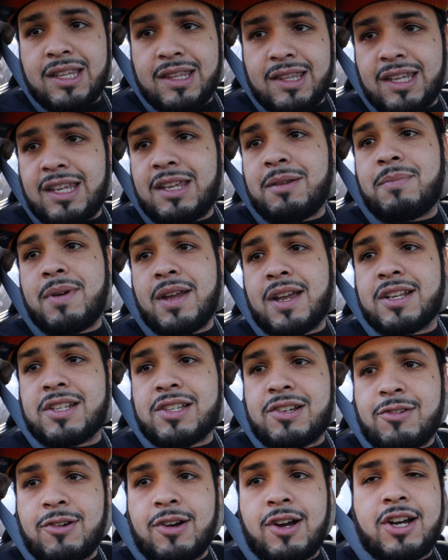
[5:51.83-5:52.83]
the
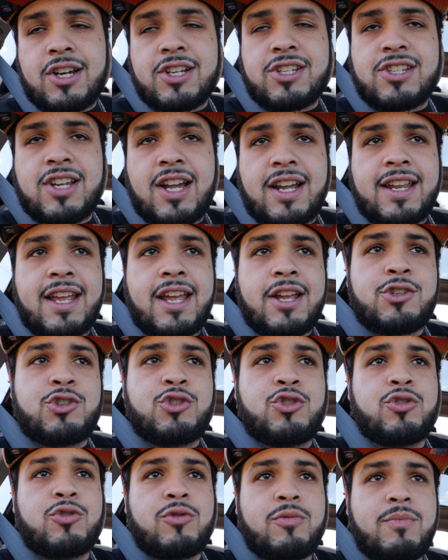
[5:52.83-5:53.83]
biggest crush on
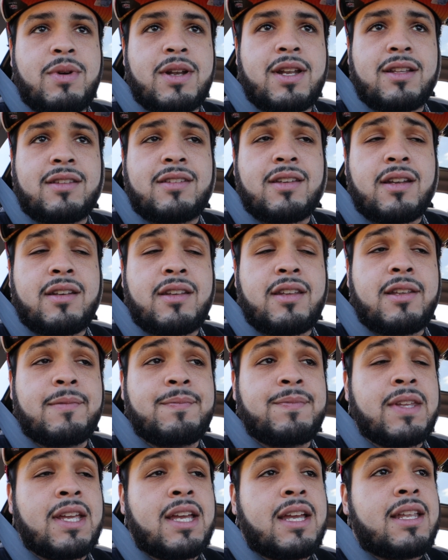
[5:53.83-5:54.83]
Andrew
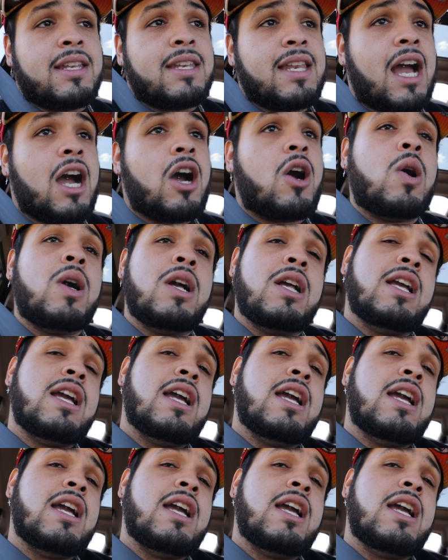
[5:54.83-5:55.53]
Benintendi. Now,